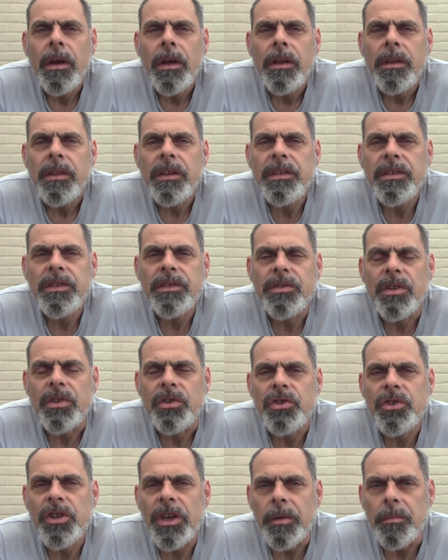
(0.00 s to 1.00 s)
This is a
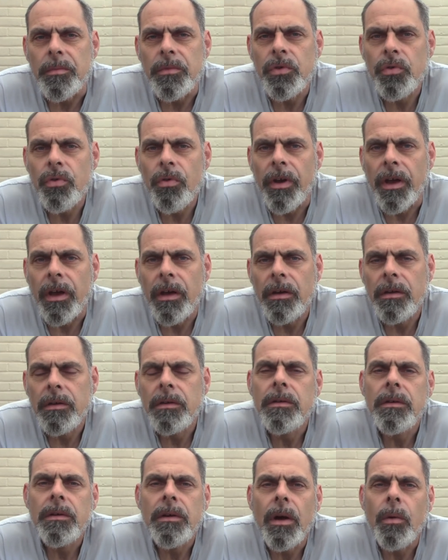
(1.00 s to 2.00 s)
cheap trick
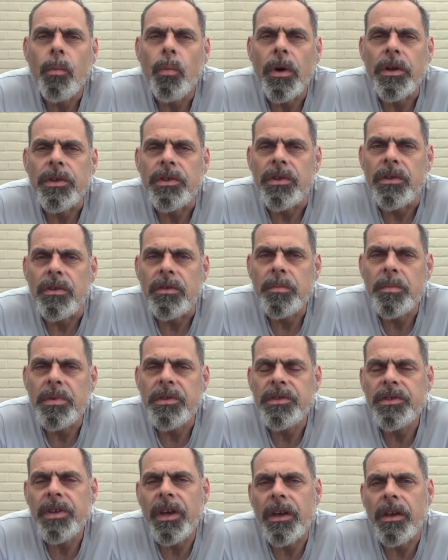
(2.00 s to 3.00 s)
and one used
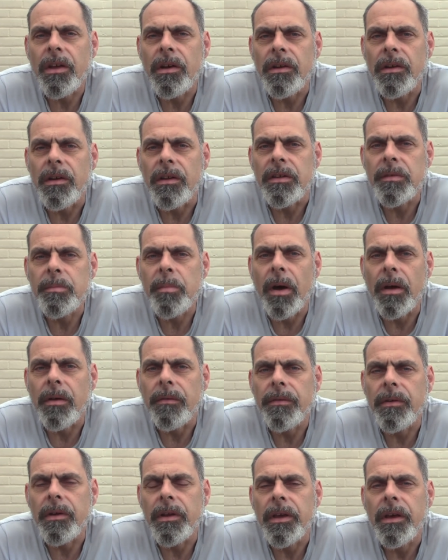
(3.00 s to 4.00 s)
particularly
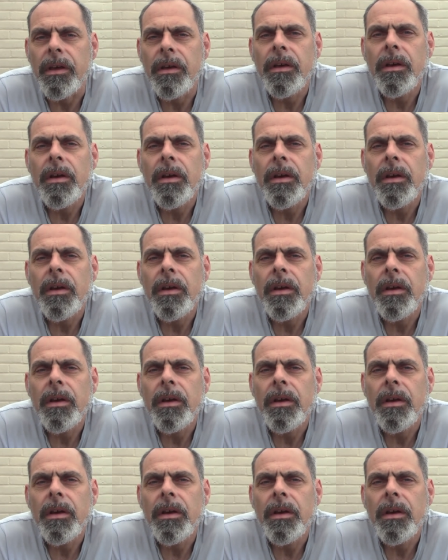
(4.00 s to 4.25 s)
spitefully